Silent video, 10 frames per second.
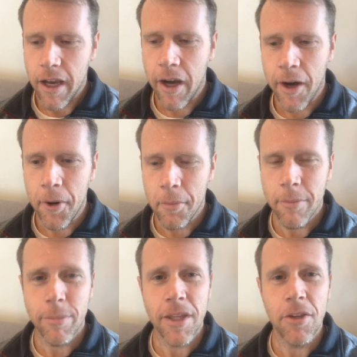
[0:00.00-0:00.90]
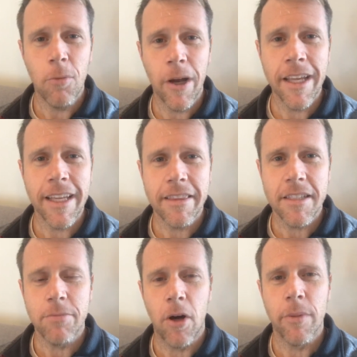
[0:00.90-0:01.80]
But you want to get
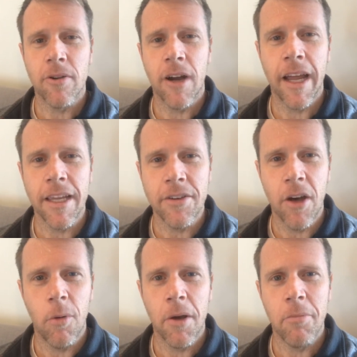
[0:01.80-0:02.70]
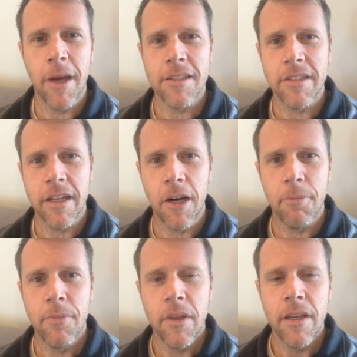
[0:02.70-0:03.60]
this moment right. You don't want to mess it up.